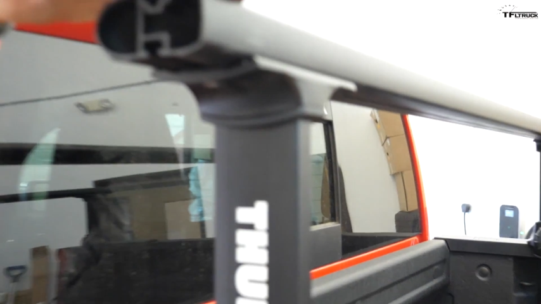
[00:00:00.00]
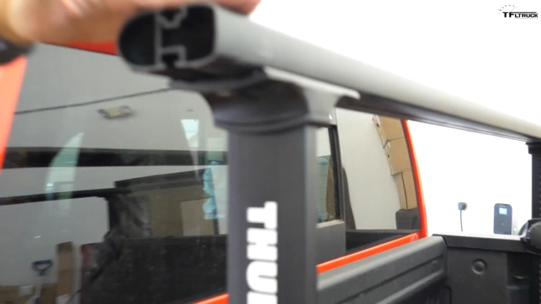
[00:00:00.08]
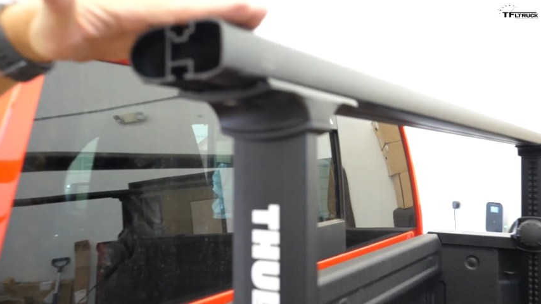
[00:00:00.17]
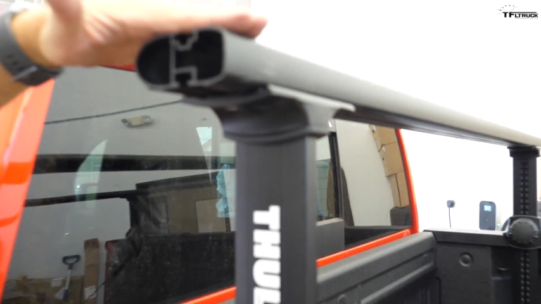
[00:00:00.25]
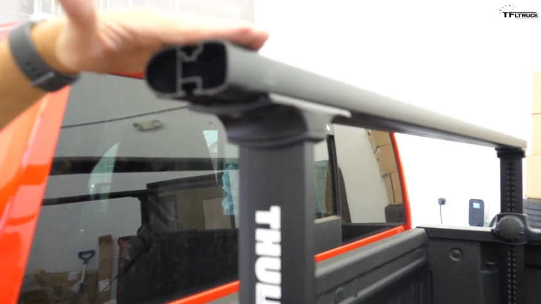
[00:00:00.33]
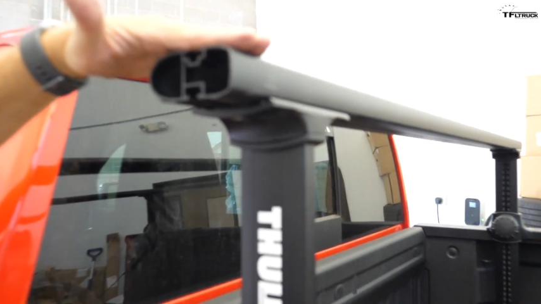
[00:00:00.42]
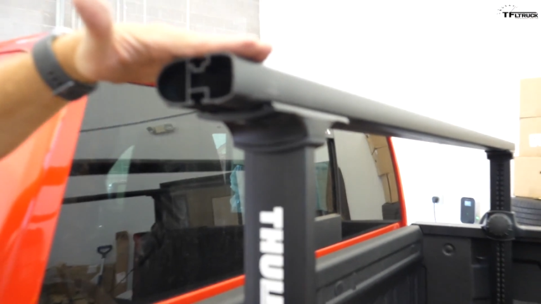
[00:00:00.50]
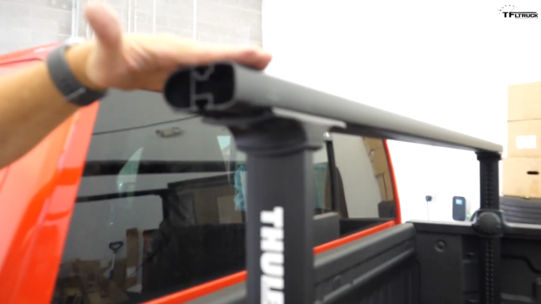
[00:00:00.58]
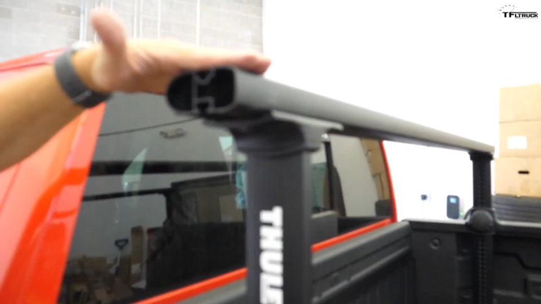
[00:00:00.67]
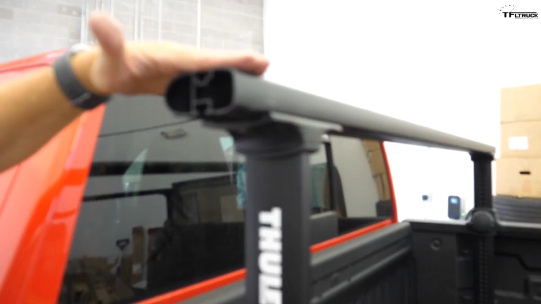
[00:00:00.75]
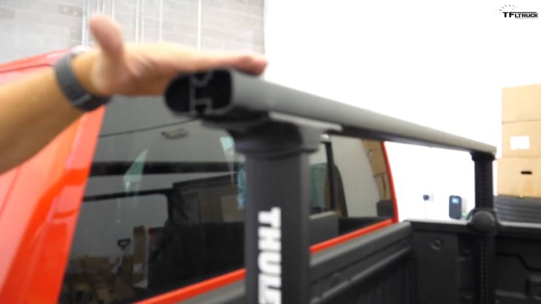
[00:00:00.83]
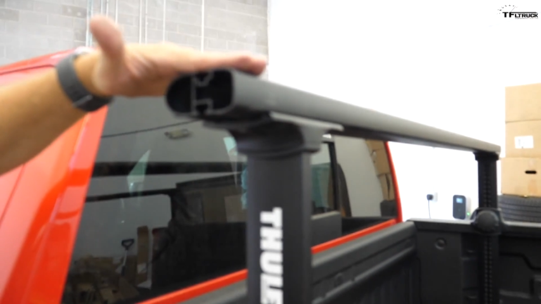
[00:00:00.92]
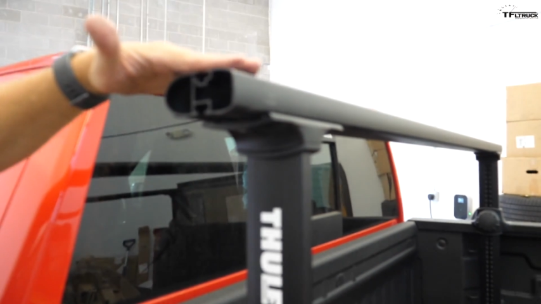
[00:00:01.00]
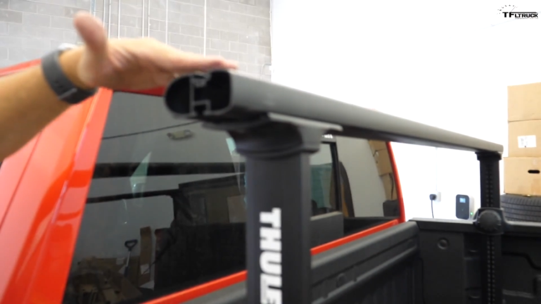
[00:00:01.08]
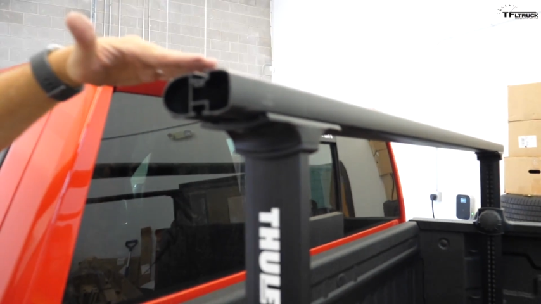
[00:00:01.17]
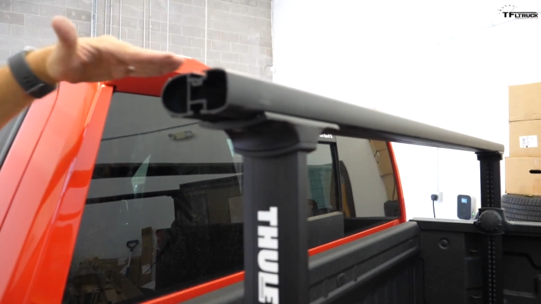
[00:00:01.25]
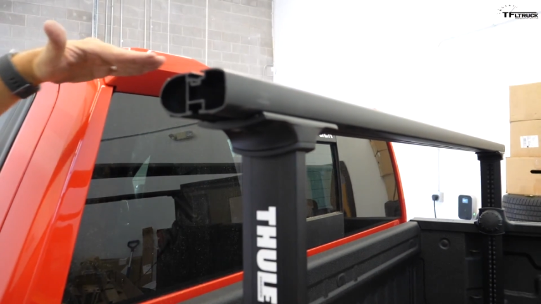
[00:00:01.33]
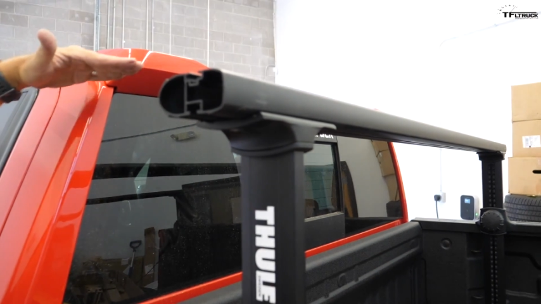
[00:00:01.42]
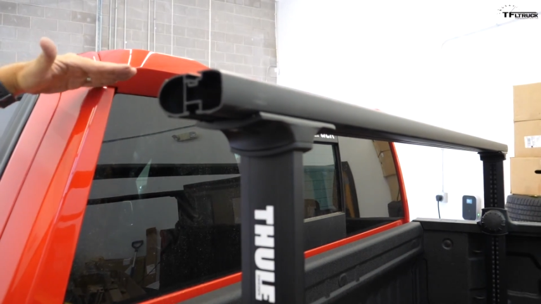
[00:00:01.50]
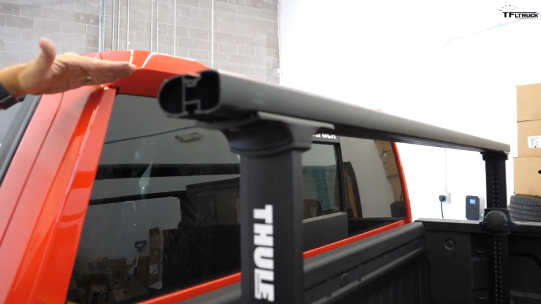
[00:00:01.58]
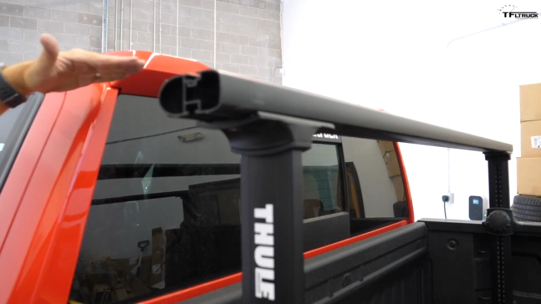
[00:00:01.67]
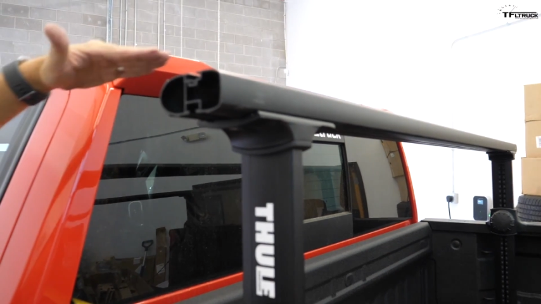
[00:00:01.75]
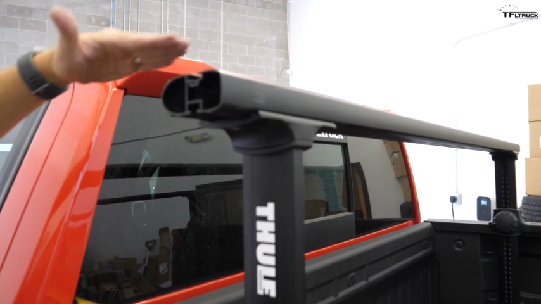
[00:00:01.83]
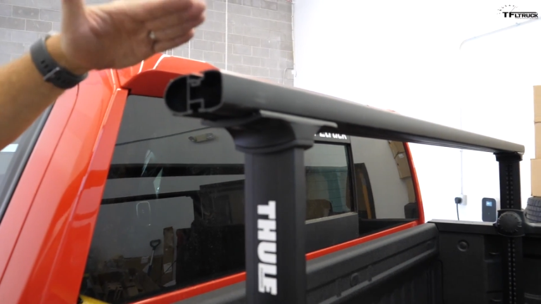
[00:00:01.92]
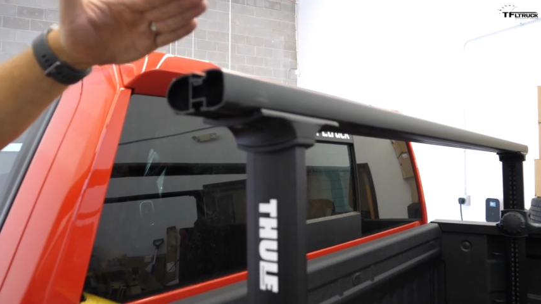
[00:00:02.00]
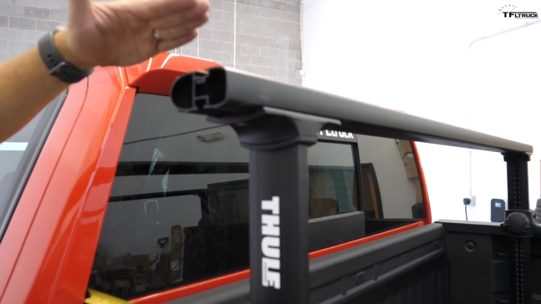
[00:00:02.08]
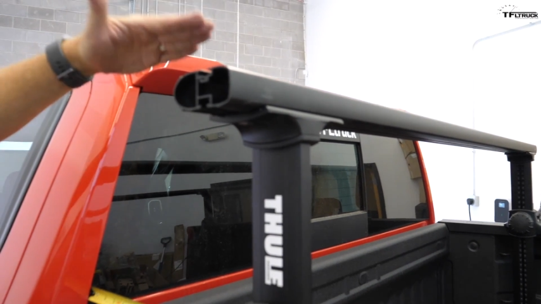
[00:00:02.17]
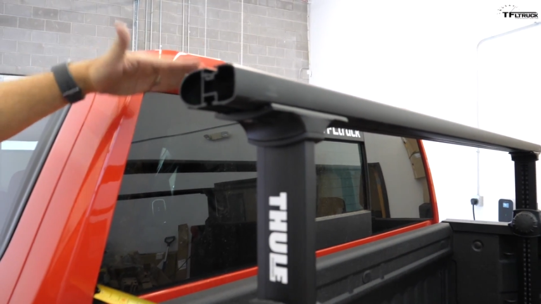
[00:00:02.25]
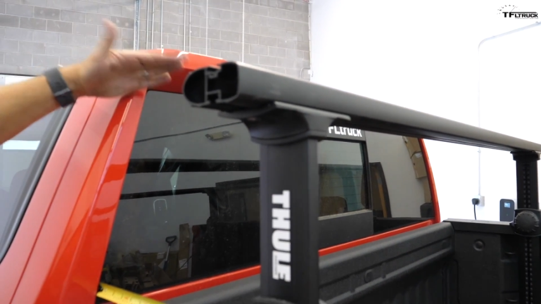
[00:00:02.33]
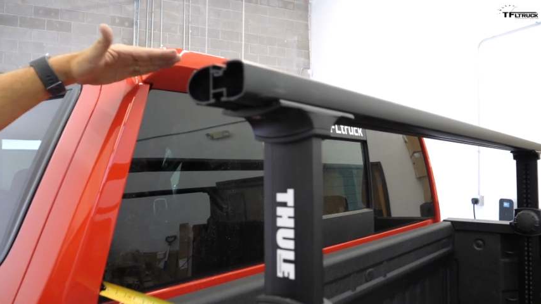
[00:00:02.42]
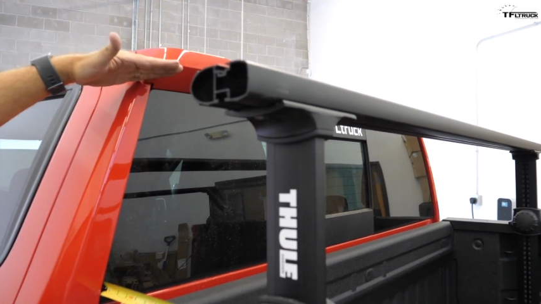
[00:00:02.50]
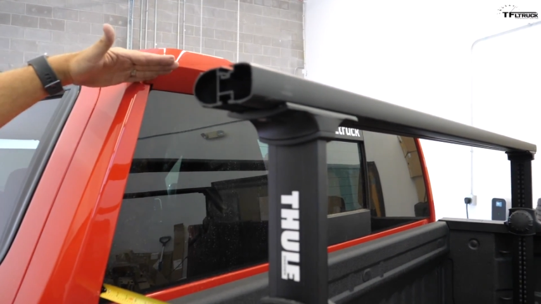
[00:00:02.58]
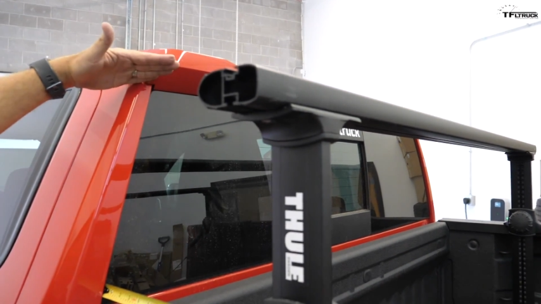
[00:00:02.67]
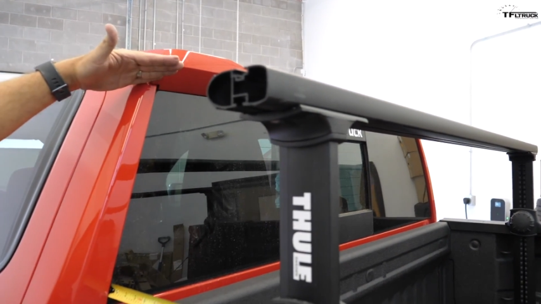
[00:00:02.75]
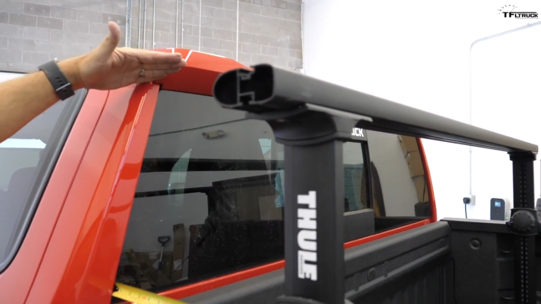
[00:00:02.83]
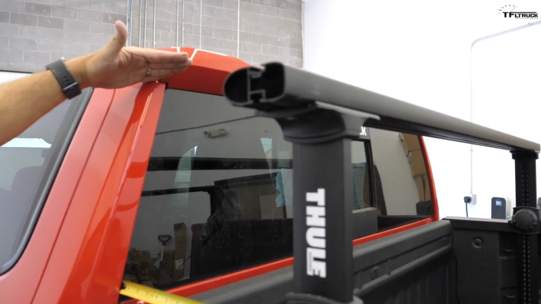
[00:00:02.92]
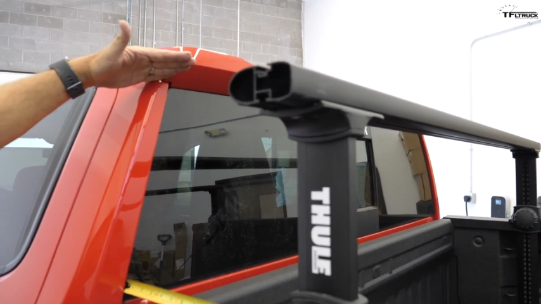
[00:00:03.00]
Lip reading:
No face is visible, so there are no lips to read.